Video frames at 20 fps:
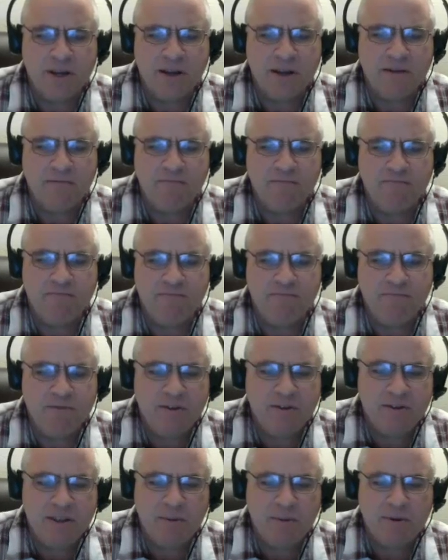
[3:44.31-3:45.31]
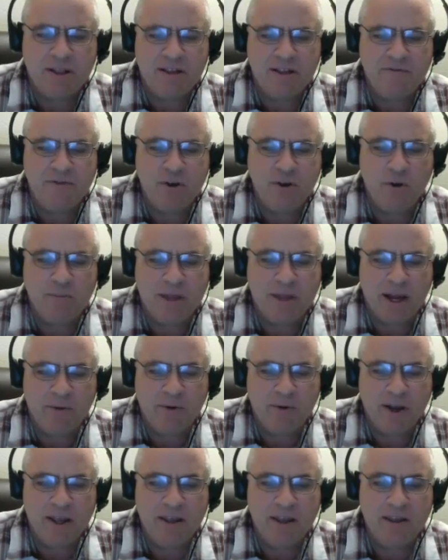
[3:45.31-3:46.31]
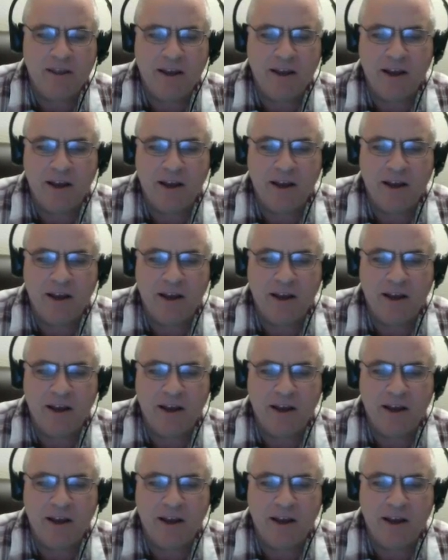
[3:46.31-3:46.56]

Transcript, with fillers: uh, typically view them that way.